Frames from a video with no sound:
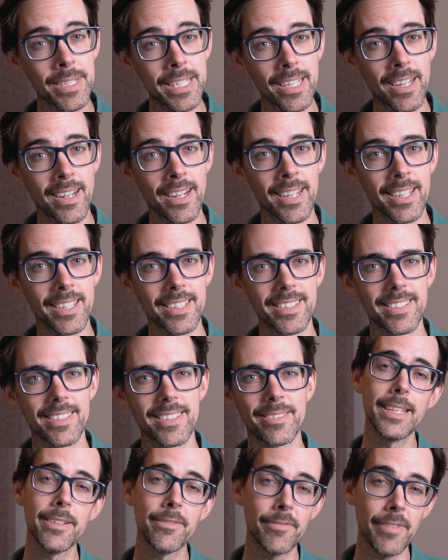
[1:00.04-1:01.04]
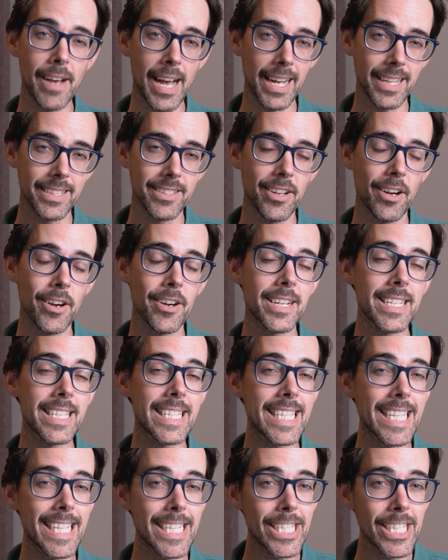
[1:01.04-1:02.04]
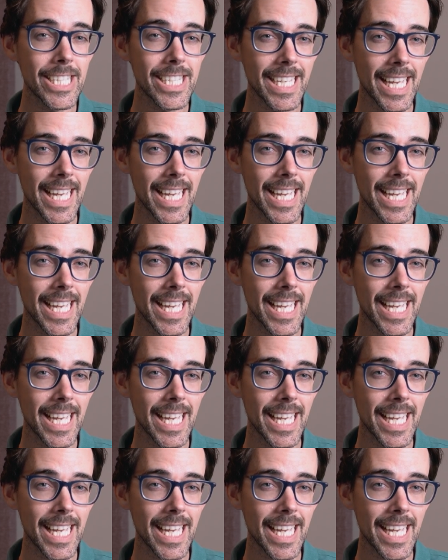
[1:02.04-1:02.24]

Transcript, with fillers: D Is. In fact, our addiction